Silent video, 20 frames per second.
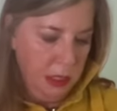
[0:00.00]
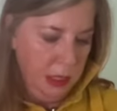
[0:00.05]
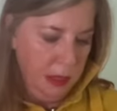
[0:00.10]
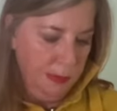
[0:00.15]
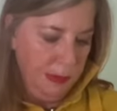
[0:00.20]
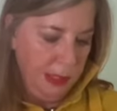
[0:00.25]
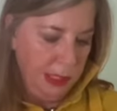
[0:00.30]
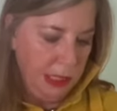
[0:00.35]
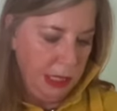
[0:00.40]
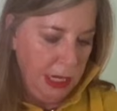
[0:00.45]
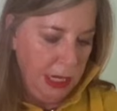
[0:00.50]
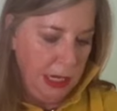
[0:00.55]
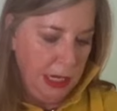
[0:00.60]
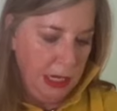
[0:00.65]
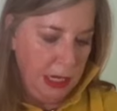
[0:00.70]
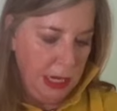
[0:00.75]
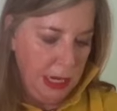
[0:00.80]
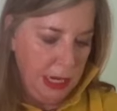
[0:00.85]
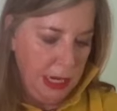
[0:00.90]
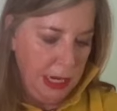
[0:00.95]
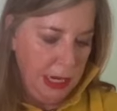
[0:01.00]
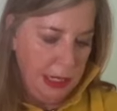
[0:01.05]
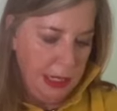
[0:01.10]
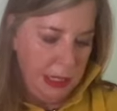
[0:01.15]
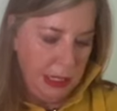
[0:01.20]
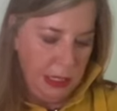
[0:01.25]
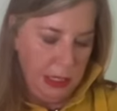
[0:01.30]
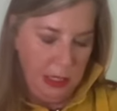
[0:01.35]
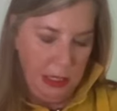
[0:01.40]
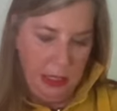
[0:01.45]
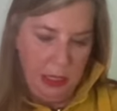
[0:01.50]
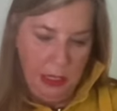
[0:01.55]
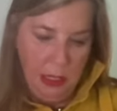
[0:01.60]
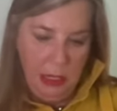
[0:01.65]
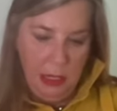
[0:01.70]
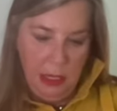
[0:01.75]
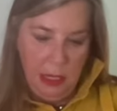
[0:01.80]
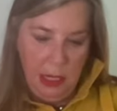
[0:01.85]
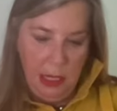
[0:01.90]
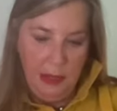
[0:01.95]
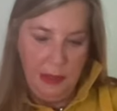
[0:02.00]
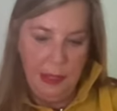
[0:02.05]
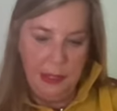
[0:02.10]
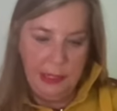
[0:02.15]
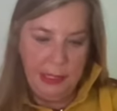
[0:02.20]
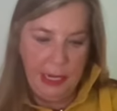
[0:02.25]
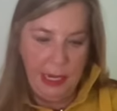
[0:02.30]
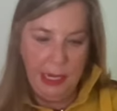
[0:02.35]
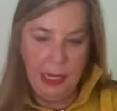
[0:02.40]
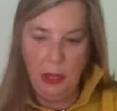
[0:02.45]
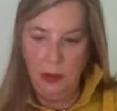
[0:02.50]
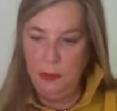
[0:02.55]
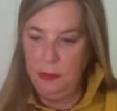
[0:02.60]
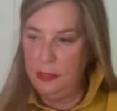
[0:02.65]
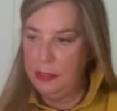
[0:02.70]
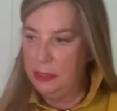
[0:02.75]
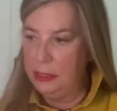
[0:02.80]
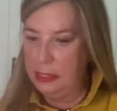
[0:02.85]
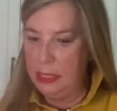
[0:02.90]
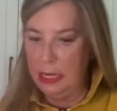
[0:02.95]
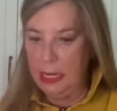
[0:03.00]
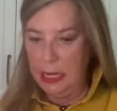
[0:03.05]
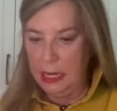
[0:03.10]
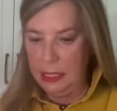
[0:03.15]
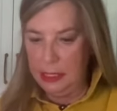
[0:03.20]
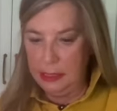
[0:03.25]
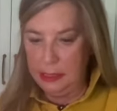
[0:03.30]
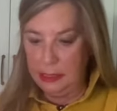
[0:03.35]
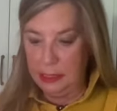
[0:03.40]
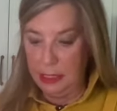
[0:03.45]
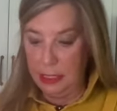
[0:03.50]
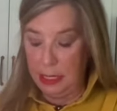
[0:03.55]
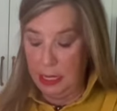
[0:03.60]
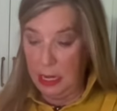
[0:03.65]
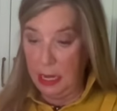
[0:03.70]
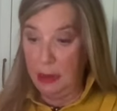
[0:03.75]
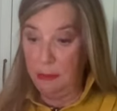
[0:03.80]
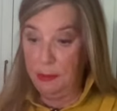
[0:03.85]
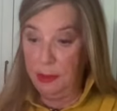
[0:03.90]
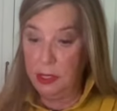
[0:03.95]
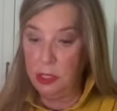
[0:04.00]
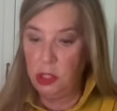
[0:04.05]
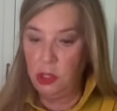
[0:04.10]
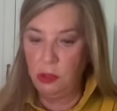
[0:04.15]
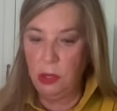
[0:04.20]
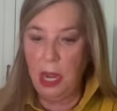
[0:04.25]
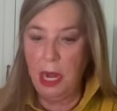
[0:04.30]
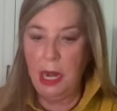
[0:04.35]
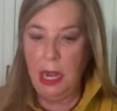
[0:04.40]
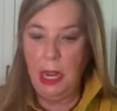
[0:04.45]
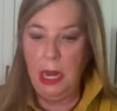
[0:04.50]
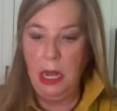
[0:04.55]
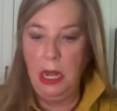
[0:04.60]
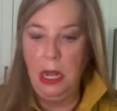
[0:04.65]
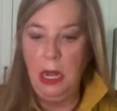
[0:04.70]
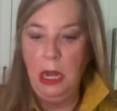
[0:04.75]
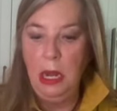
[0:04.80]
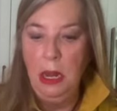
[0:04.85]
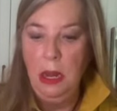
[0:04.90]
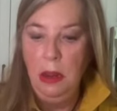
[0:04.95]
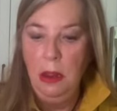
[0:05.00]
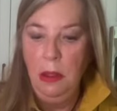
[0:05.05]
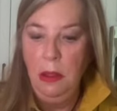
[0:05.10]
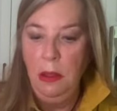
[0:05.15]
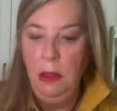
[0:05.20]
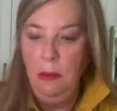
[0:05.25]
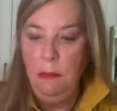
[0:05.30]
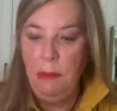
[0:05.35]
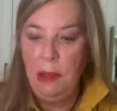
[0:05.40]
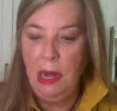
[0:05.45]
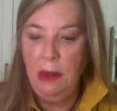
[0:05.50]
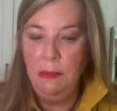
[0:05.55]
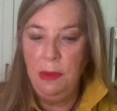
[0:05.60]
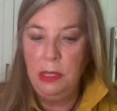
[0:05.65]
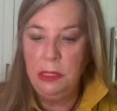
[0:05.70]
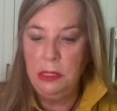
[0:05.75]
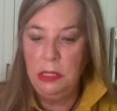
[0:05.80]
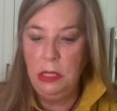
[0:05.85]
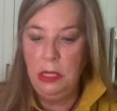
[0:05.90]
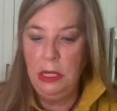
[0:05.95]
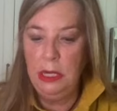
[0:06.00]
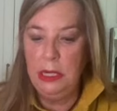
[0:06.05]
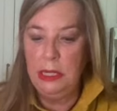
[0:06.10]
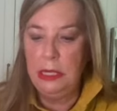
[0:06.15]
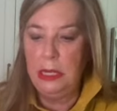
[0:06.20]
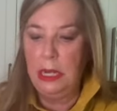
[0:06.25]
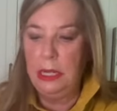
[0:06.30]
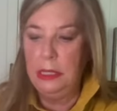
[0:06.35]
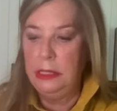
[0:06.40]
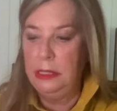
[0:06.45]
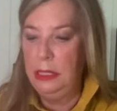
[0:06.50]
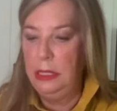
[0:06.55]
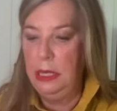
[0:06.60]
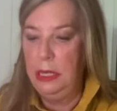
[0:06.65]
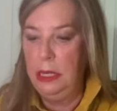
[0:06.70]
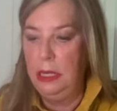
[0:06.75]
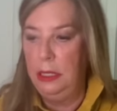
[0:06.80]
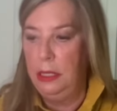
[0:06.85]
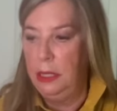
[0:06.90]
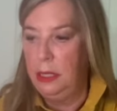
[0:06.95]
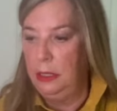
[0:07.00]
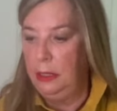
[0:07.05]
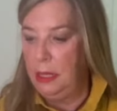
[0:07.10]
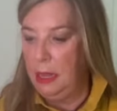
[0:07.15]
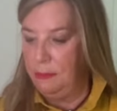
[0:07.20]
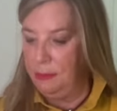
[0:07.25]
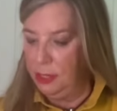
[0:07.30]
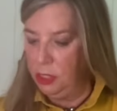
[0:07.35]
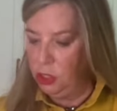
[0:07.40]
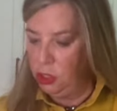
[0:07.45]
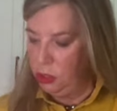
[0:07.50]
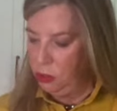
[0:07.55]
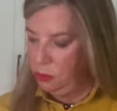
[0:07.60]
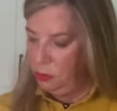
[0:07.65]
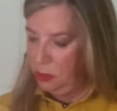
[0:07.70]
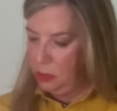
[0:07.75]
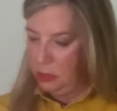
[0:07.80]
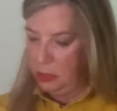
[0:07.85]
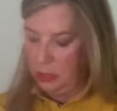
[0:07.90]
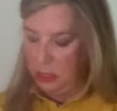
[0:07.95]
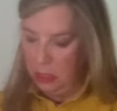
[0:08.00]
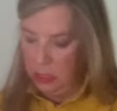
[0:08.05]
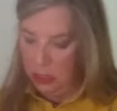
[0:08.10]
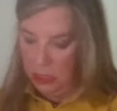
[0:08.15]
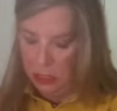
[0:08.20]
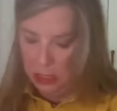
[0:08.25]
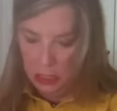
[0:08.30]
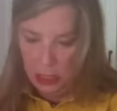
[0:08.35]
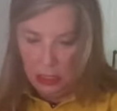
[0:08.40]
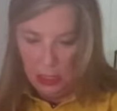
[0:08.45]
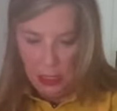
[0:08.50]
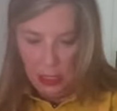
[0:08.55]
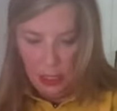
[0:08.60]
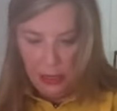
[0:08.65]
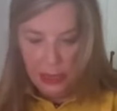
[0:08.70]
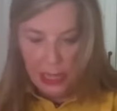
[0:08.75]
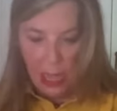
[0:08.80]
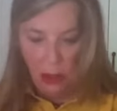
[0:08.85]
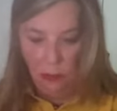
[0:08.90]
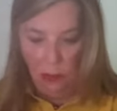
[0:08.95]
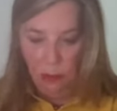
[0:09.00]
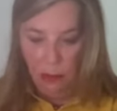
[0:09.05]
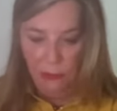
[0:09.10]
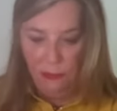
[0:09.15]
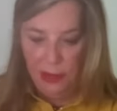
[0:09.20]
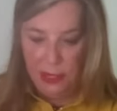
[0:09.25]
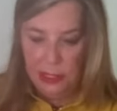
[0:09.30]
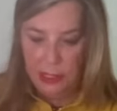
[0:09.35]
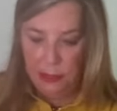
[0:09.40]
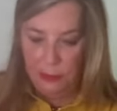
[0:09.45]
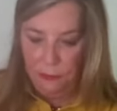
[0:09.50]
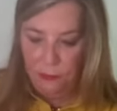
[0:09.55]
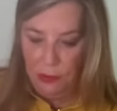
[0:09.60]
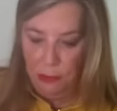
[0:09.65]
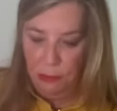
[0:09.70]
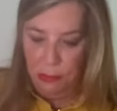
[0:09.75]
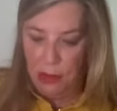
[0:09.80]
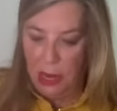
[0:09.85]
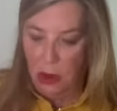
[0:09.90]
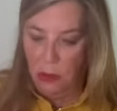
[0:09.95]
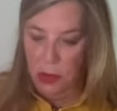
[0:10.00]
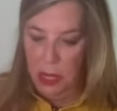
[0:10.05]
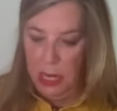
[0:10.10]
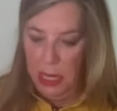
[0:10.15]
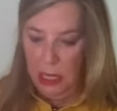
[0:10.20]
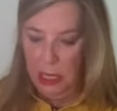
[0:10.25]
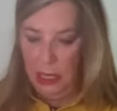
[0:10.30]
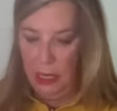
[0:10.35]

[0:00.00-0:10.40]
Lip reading: I'm just gonna cut it and then take out the seeds, and I'm gonna shred it. But I'm also gonna toss it in a little lemon juice. That will prevent it from browning